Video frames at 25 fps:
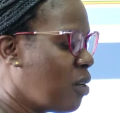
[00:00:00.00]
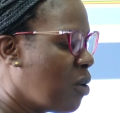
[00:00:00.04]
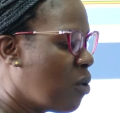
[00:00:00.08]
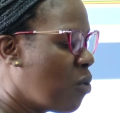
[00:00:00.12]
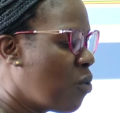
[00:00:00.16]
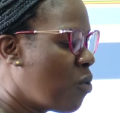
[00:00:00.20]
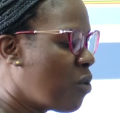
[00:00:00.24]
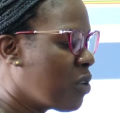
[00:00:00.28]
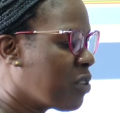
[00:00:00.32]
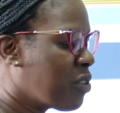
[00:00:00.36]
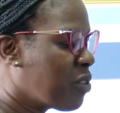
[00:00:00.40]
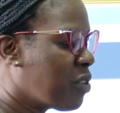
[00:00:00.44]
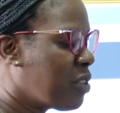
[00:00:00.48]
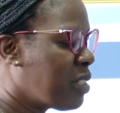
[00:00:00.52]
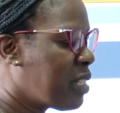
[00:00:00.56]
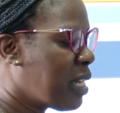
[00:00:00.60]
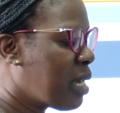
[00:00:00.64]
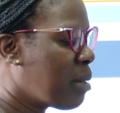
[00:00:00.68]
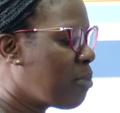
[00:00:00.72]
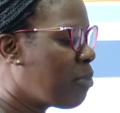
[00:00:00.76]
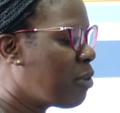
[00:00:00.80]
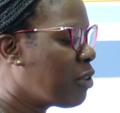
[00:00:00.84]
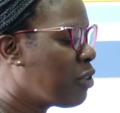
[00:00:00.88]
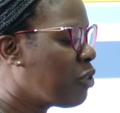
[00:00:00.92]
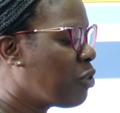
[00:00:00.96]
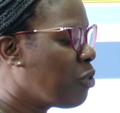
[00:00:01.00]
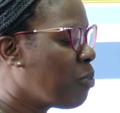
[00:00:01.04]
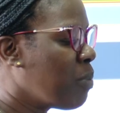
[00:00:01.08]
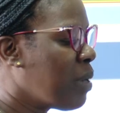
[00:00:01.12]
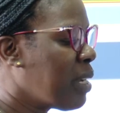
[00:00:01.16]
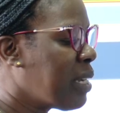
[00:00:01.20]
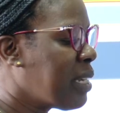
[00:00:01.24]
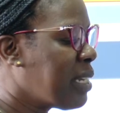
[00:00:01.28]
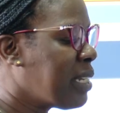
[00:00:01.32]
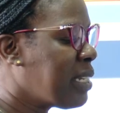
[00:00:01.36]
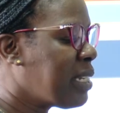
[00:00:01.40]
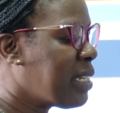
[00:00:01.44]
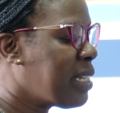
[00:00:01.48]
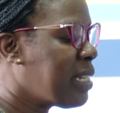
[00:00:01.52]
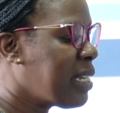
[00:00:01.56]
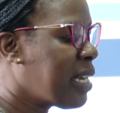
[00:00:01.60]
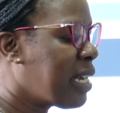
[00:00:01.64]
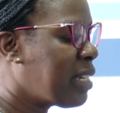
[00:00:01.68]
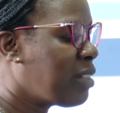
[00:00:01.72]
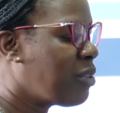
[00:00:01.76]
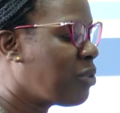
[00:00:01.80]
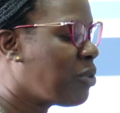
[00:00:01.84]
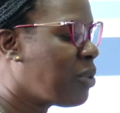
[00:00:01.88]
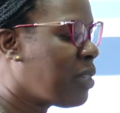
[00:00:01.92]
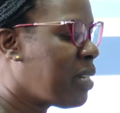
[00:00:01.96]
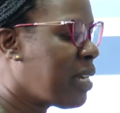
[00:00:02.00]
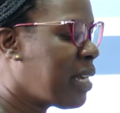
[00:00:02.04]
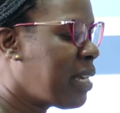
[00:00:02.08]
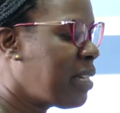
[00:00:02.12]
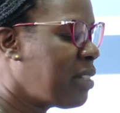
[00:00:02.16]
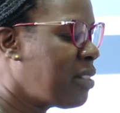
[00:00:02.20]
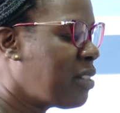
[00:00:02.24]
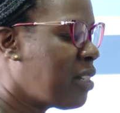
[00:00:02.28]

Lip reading: who was not able to make it here today.